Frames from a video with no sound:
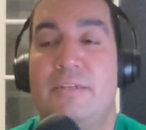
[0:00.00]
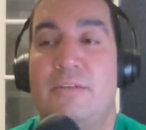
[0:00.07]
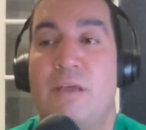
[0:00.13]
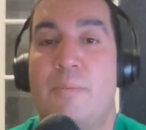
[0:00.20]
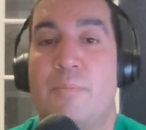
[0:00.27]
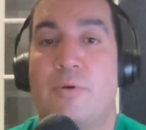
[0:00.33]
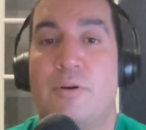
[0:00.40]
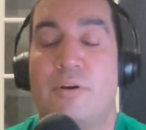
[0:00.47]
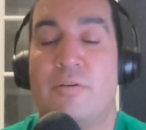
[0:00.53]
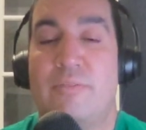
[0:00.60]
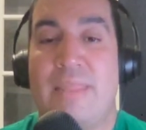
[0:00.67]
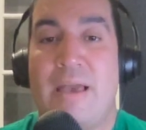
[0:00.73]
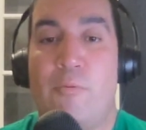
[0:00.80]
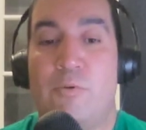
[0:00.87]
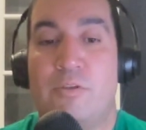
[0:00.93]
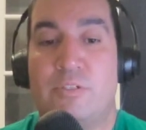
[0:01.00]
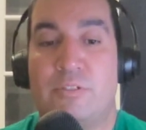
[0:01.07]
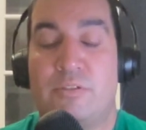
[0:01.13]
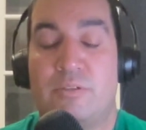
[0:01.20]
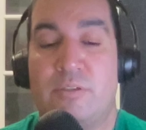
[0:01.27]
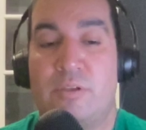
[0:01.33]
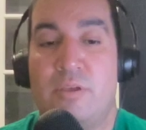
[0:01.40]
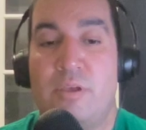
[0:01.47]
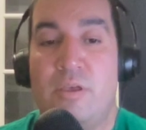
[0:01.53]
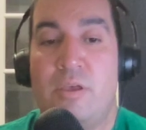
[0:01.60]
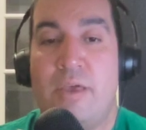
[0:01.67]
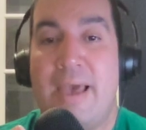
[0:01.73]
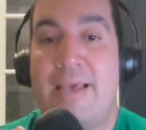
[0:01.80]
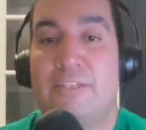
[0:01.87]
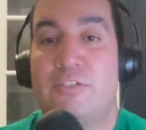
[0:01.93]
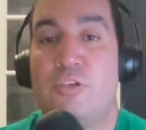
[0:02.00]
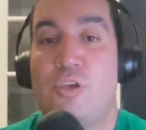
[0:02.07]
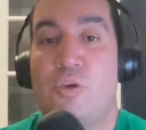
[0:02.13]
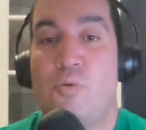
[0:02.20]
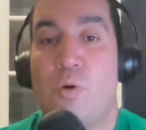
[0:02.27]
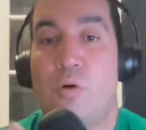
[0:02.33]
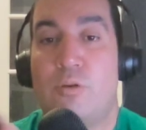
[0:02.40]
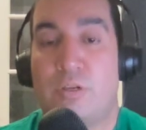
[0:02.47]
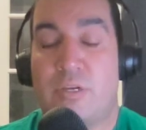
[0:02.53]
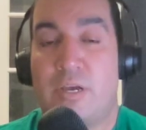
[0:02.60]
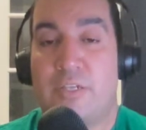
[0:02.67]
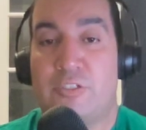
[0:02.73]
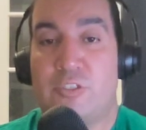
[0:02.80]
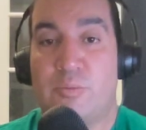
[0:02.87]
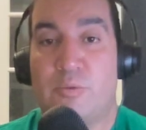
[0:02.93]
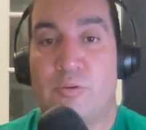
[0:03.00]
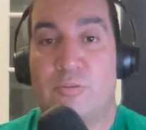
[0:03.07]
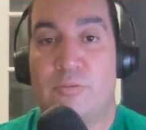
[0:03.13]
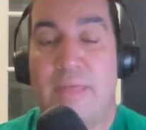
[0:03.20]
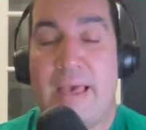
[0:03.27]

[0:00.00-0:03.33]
number that was SQO to customer,